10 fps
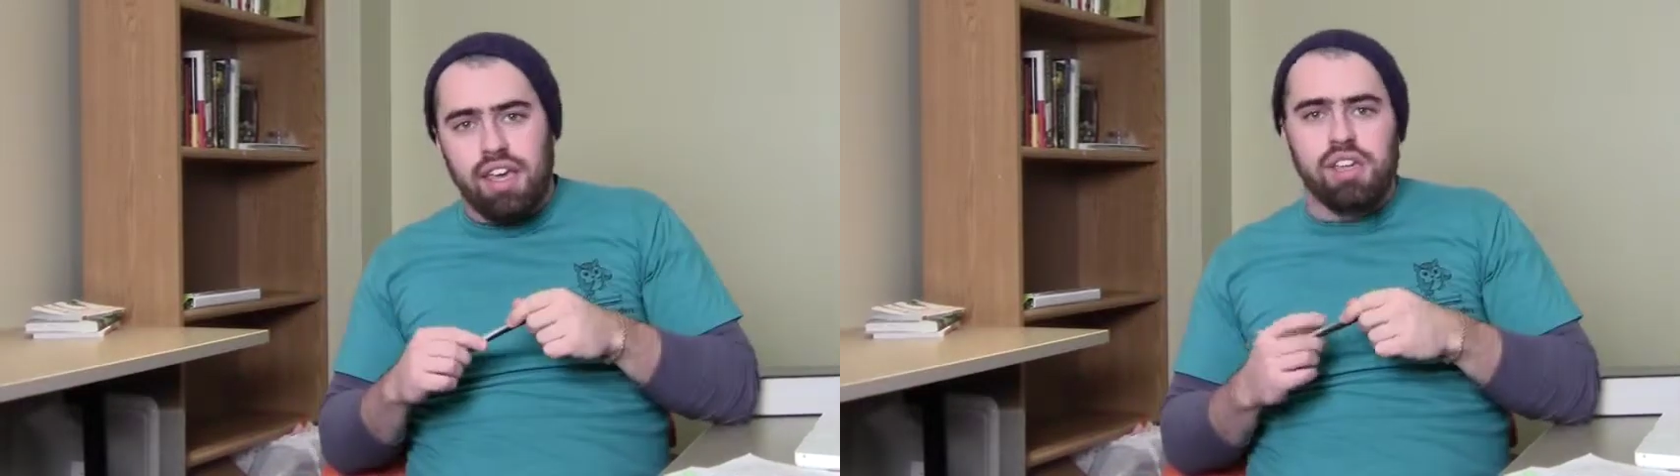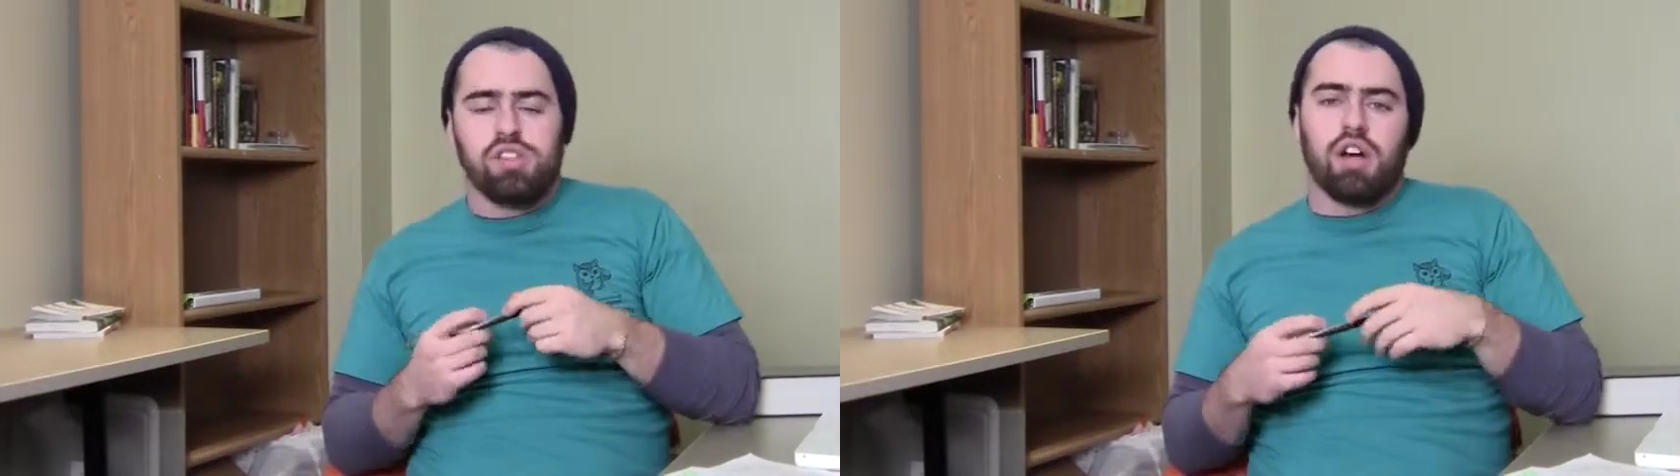
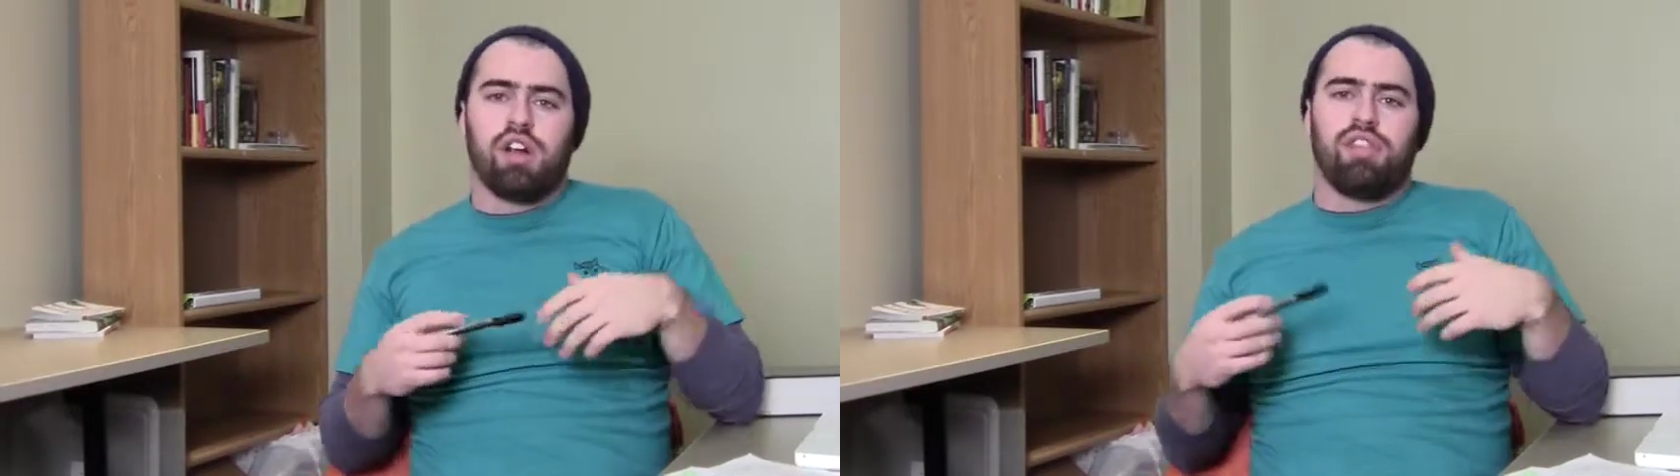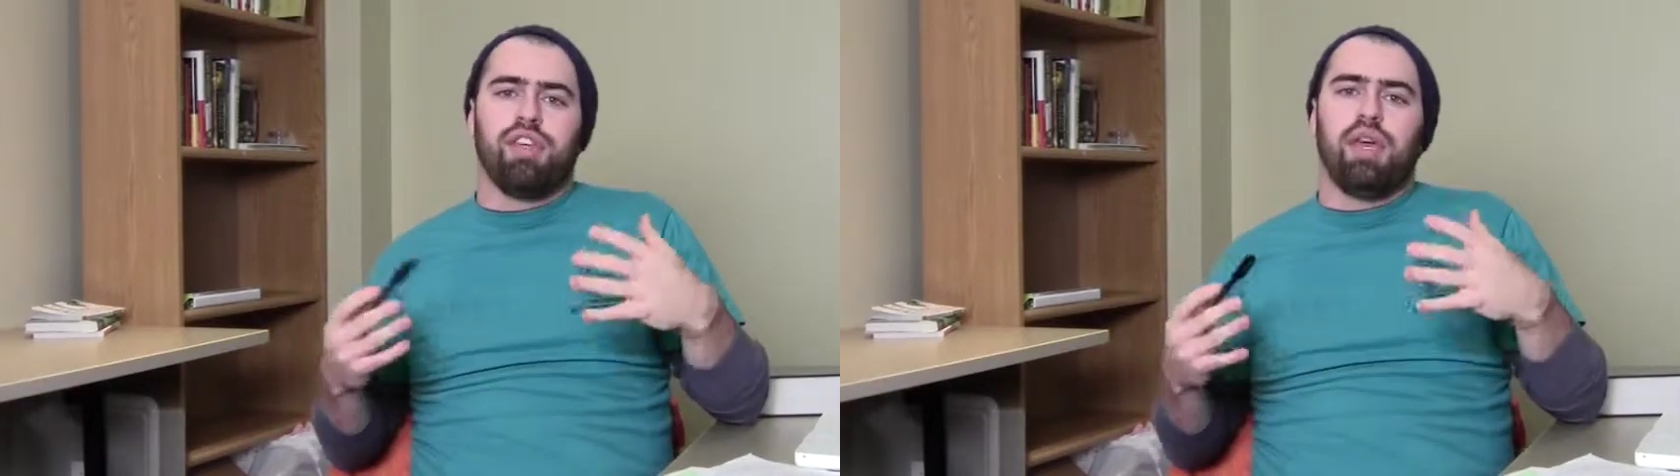is
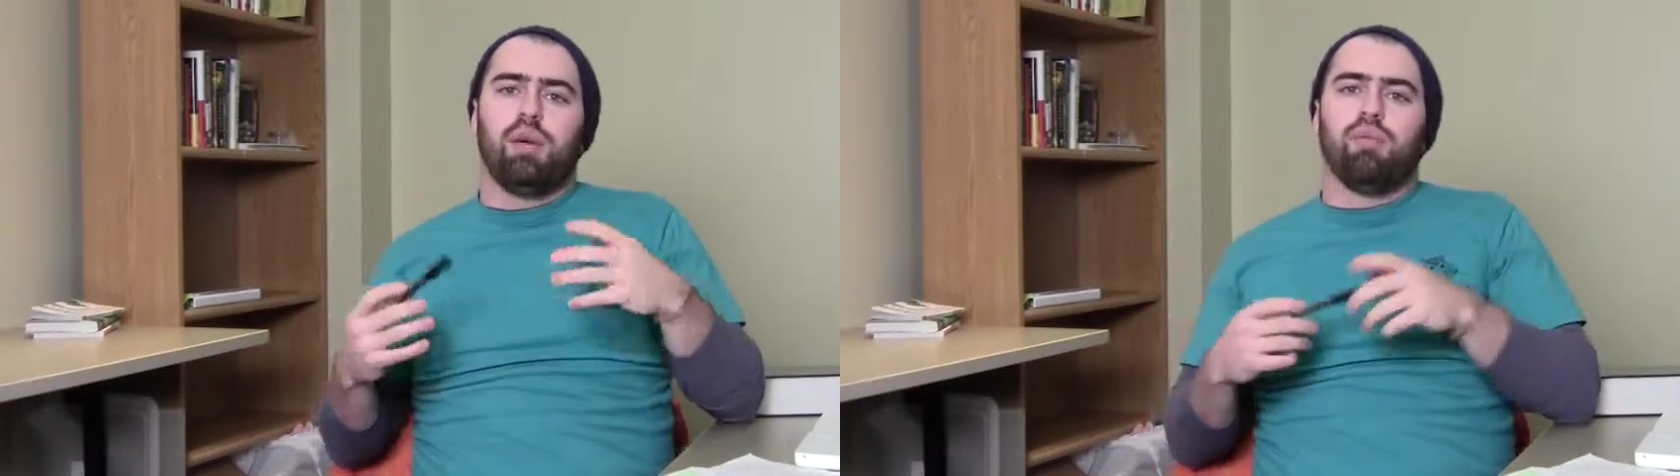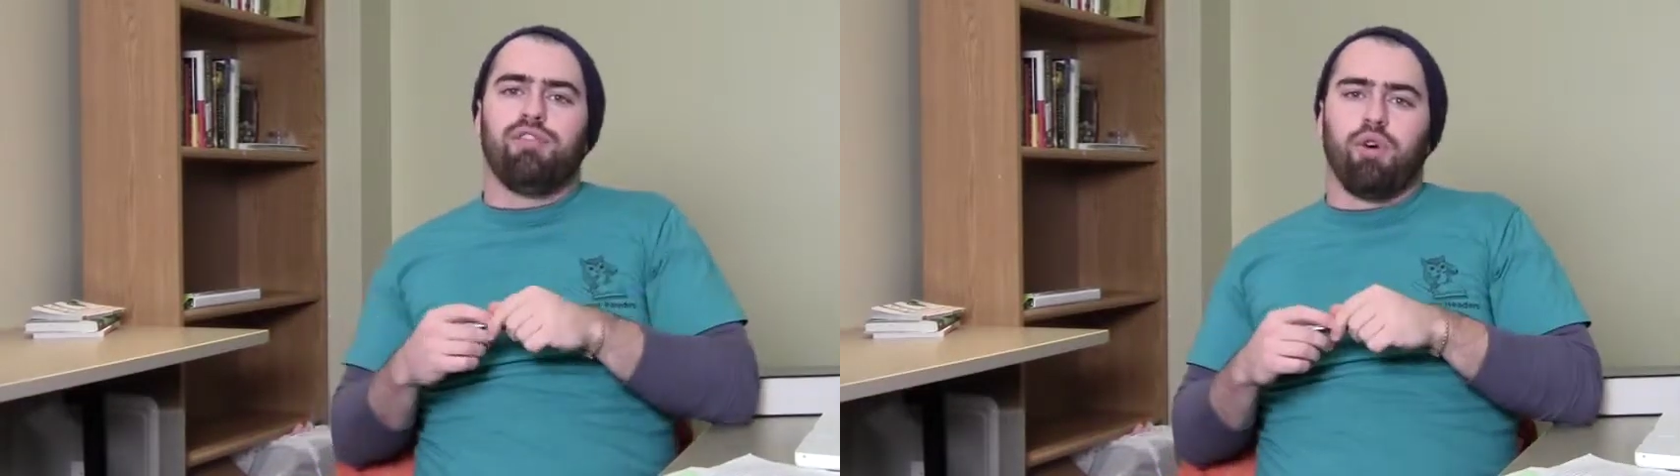our
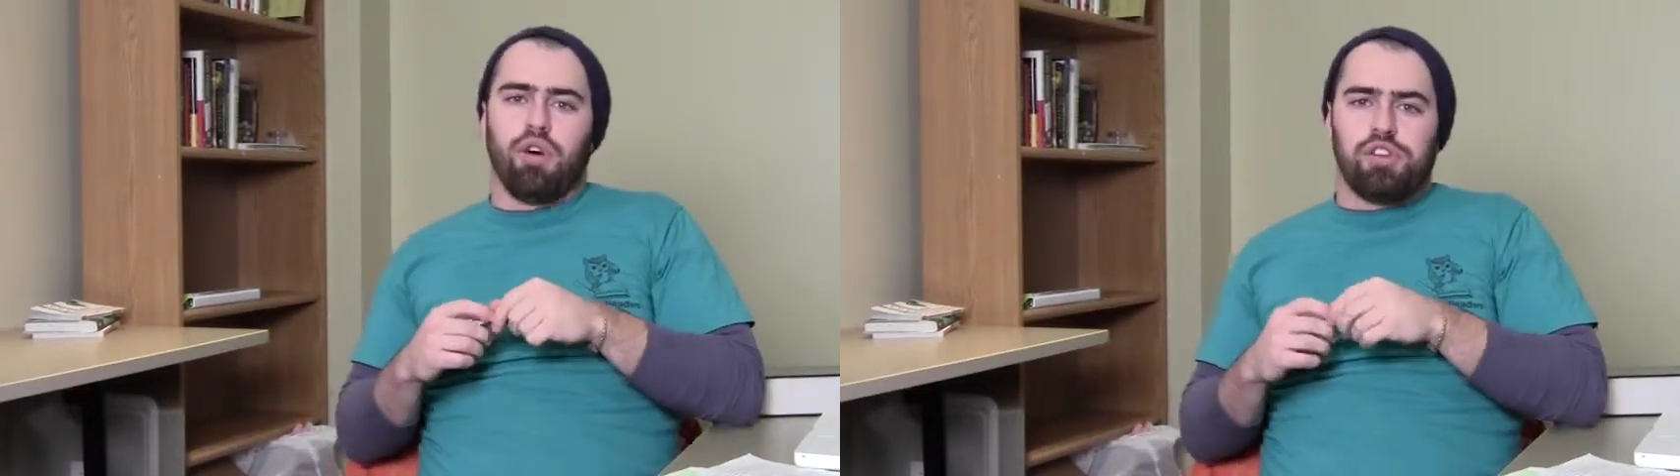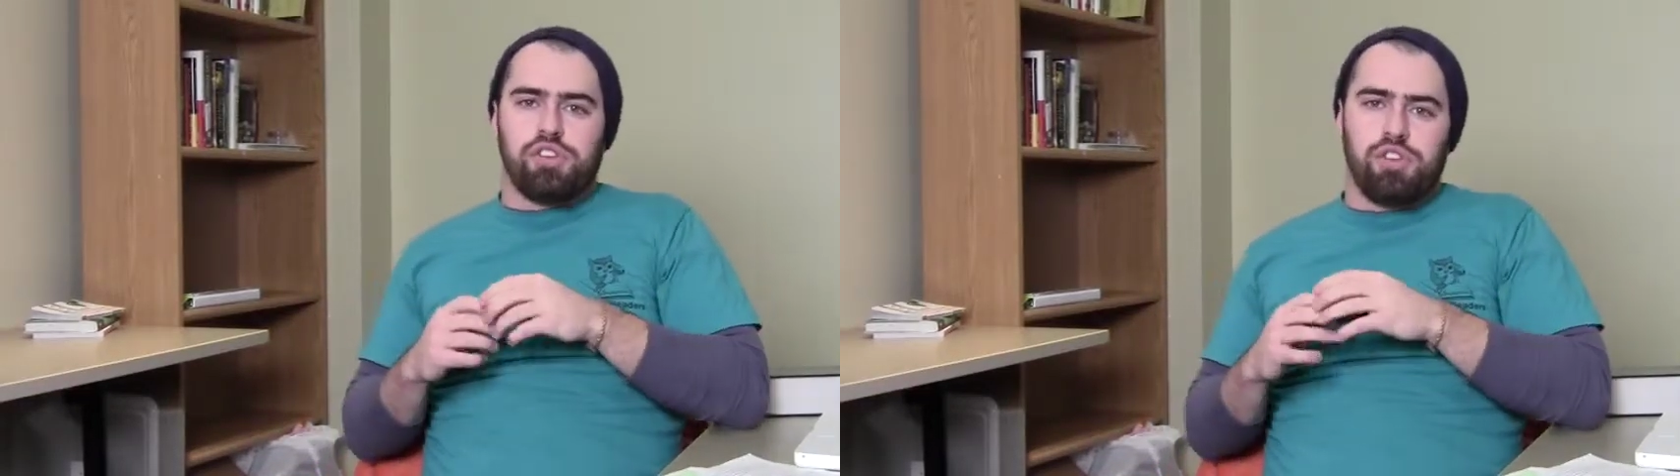theme
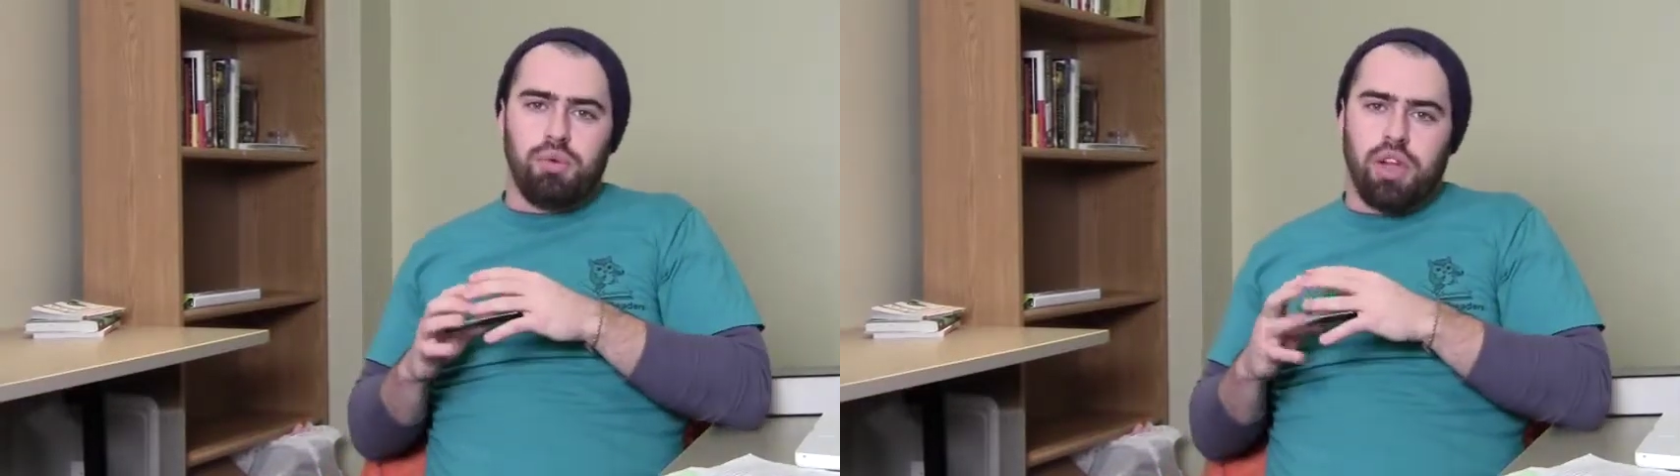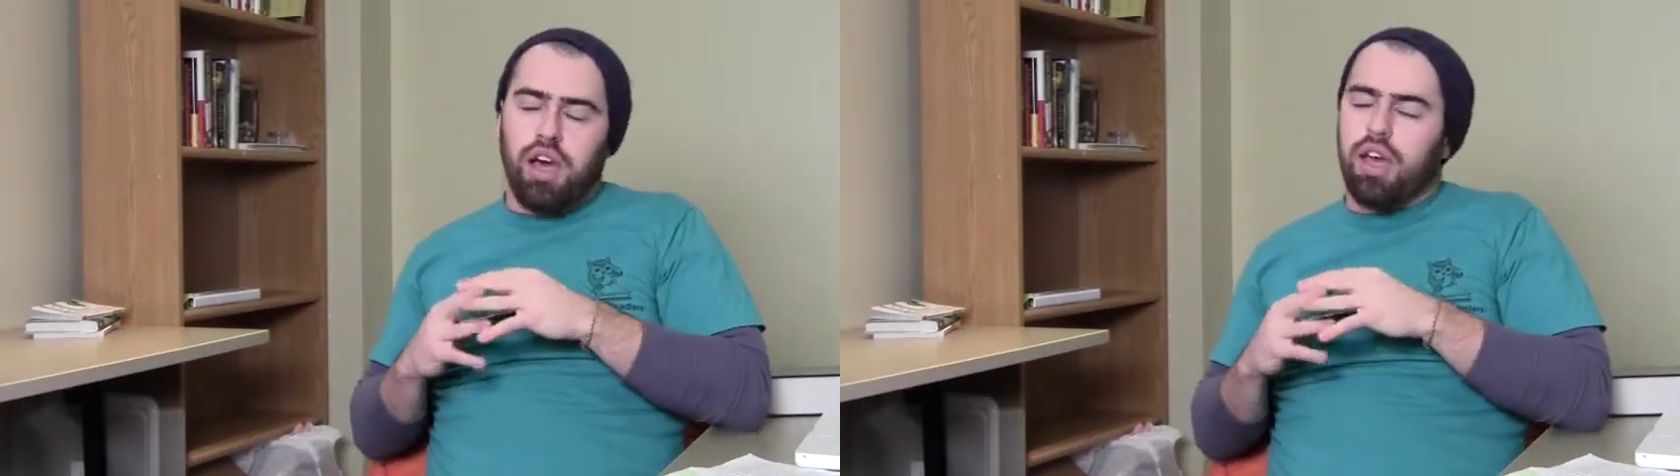for
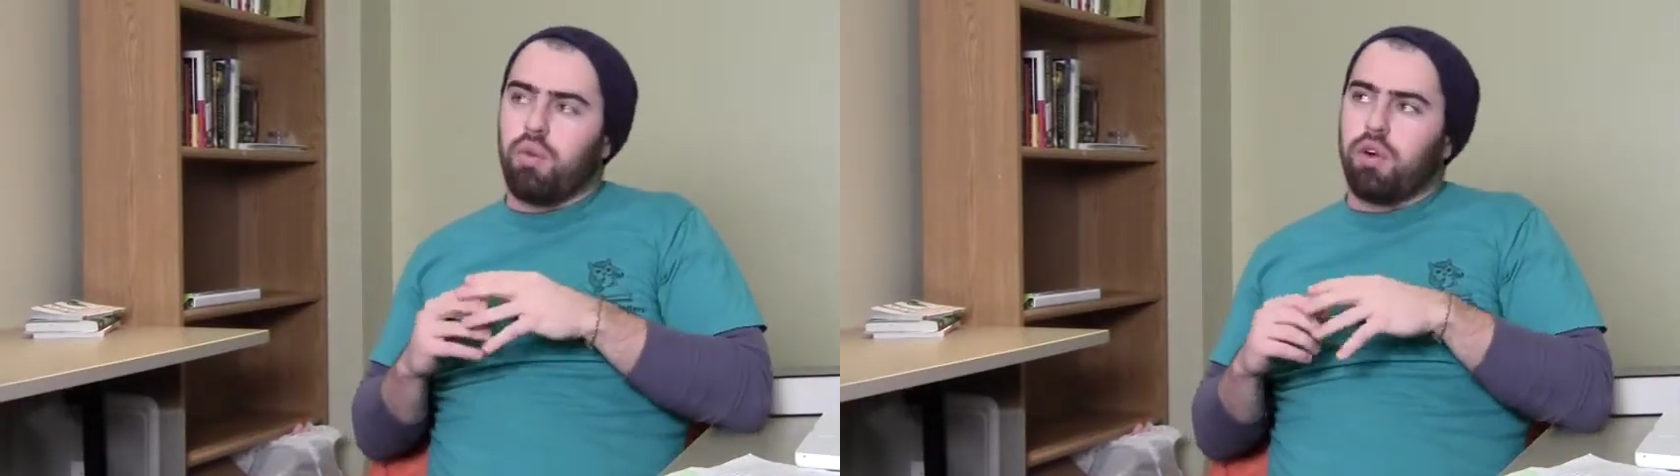tonight.